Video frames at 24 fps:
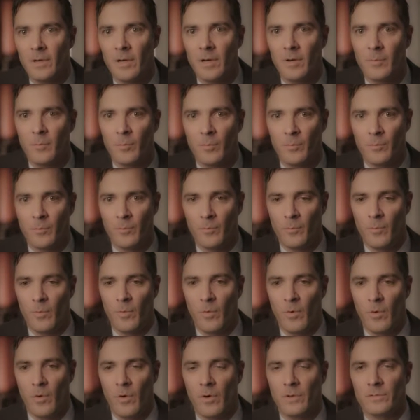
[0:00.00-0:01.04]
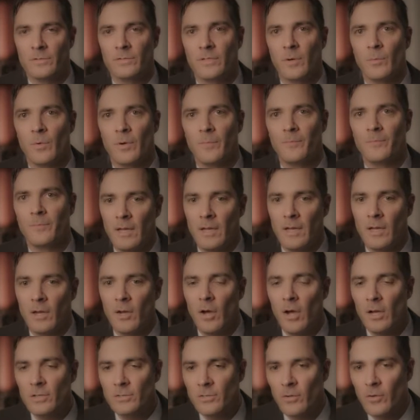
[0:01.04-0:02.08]
on someone. It
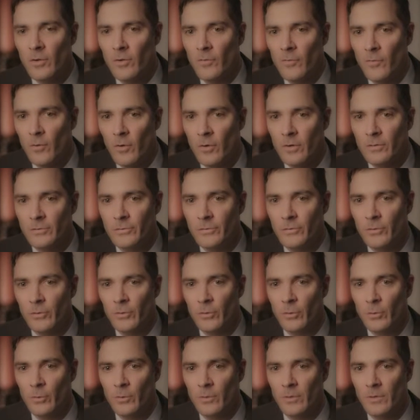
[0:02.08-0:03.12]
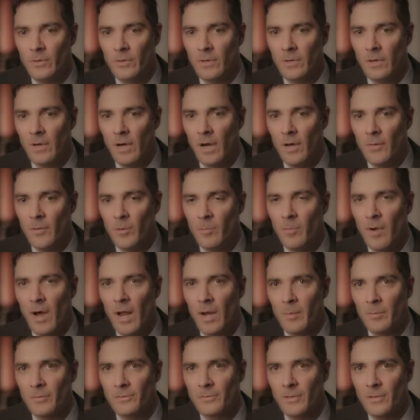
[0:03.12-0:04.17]
can also refer to other
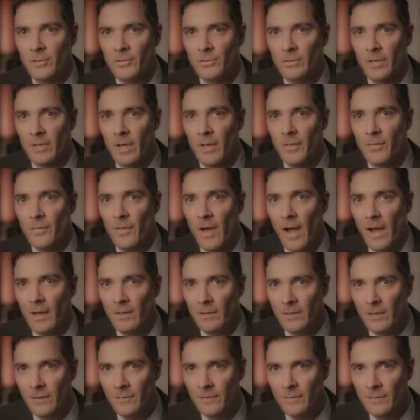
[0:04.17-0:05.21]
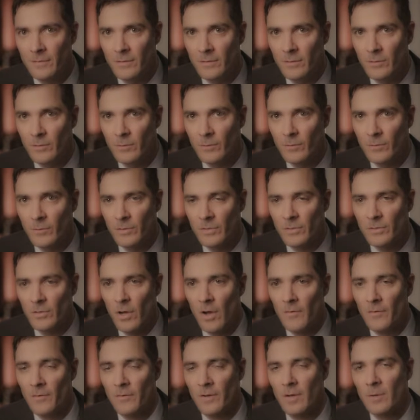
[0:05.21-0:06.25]
body procedures like a thigh lift, which is
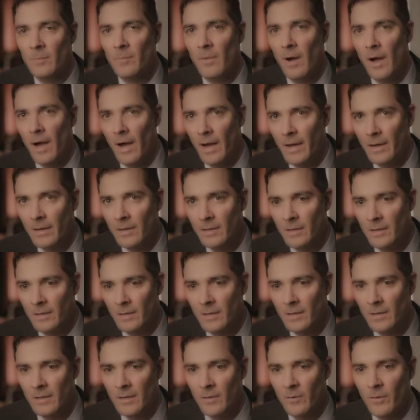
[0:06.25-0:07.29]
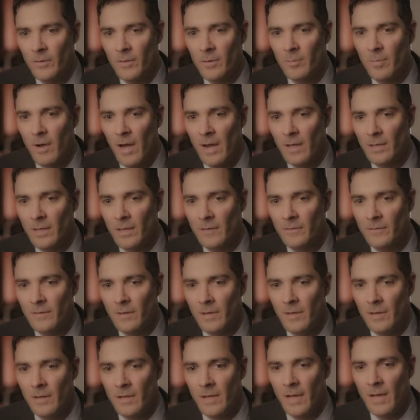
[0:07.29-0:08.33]
often combined with a body lift,
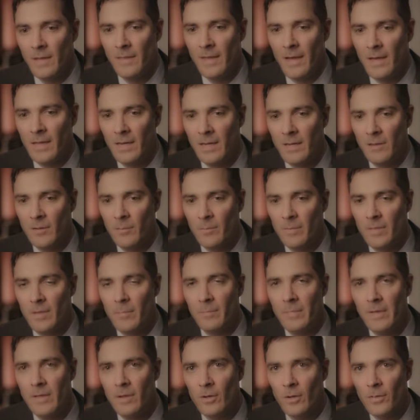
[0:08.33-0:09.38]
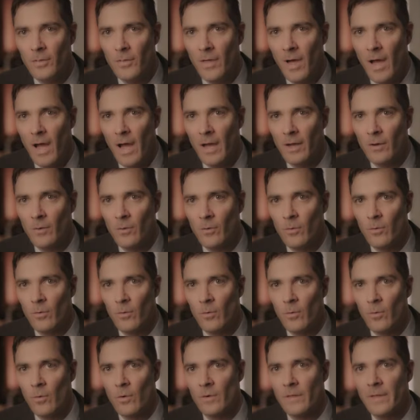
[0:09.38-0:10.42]
and that can either be the medial thigh
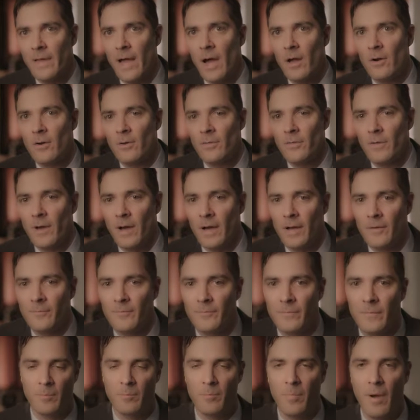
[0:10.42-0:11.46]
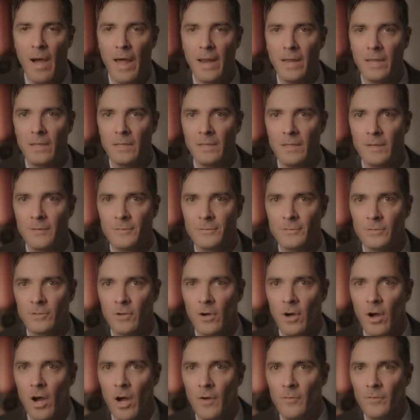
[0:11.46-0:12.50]
or the outer thigh. Body lifts
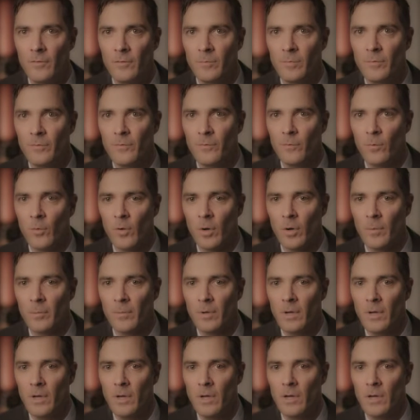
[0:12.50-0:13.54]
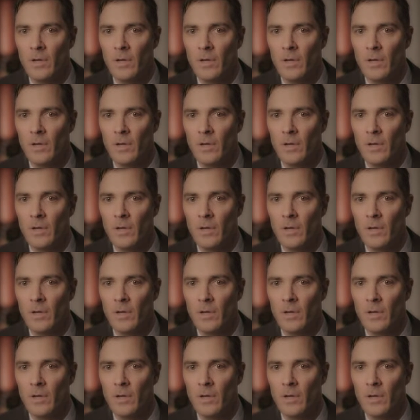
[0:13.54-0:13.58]
are often performed